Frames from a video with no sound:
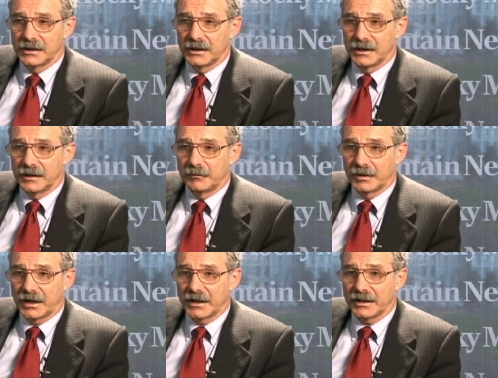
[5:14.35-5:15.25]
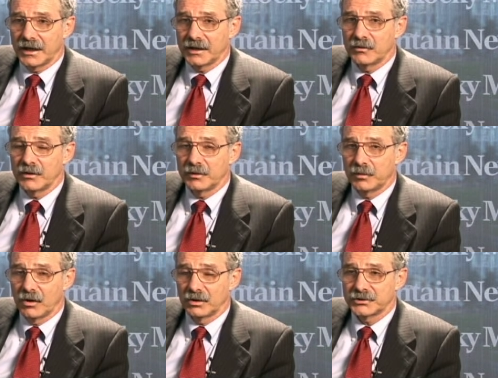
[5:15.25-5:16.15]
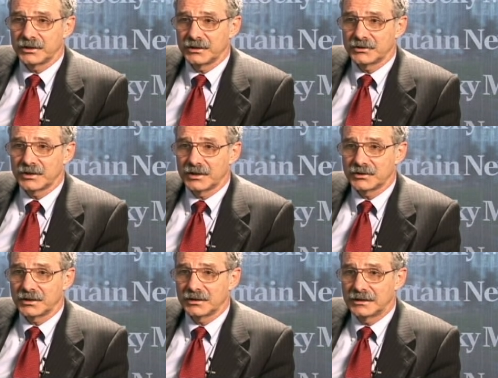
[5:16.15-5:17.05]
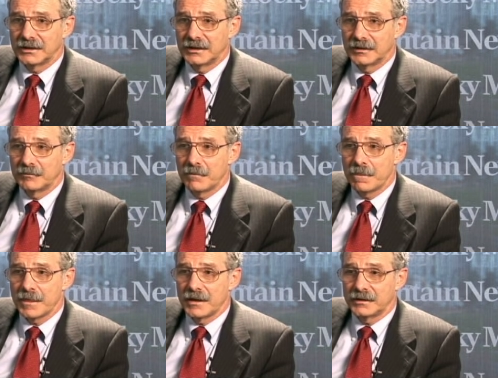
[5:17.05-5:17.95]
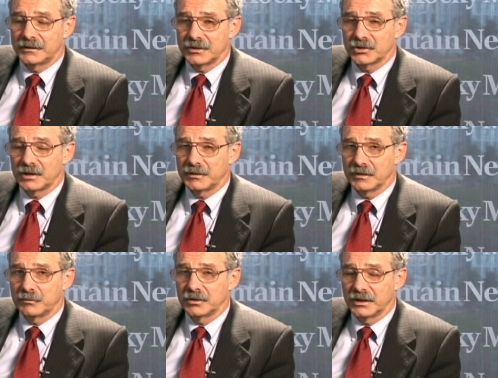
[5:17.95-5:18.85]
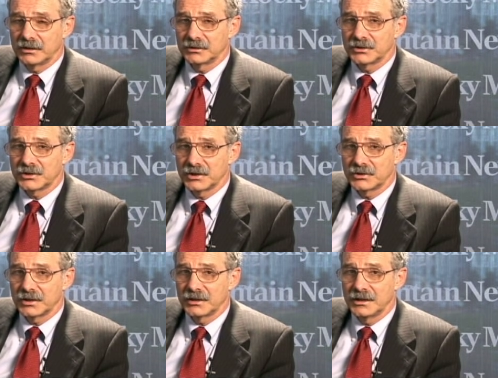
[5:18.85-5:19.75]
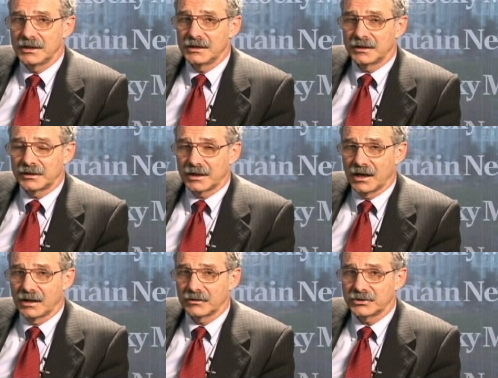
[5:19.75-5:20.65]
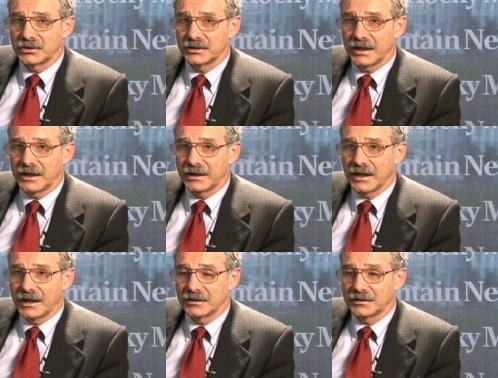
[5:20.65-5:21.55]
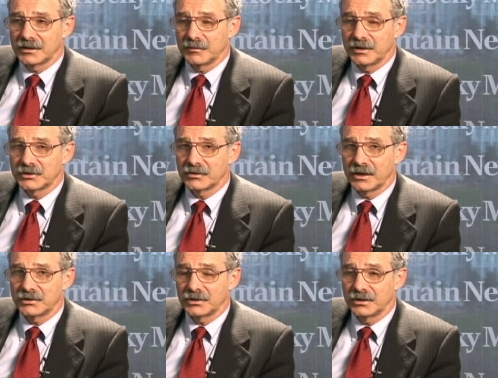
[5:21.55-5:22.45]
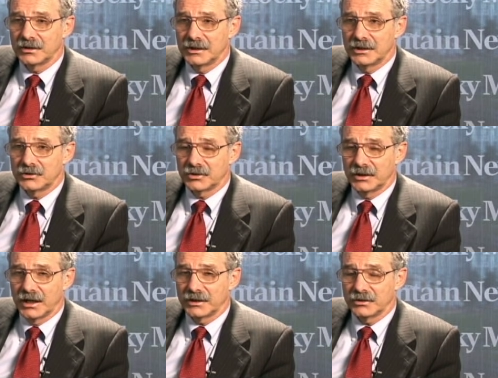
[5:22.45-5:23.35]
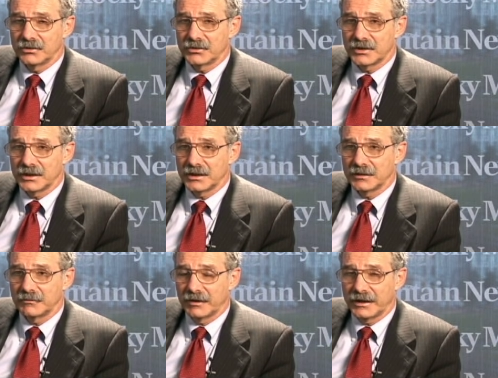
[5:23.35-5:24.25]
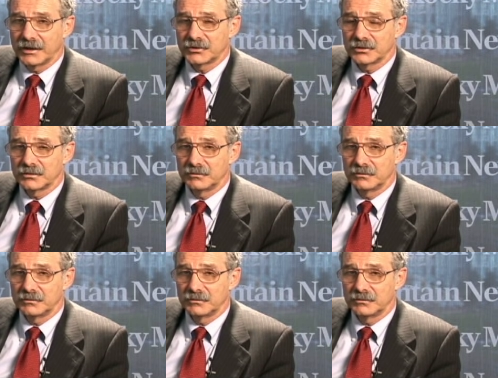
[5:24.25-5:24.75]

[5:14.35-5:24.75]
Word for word: Um, but I, I, agree with Paulson in the sense that, um, that this ought to be a political decision that the Congress should take and that the administration should not use the financial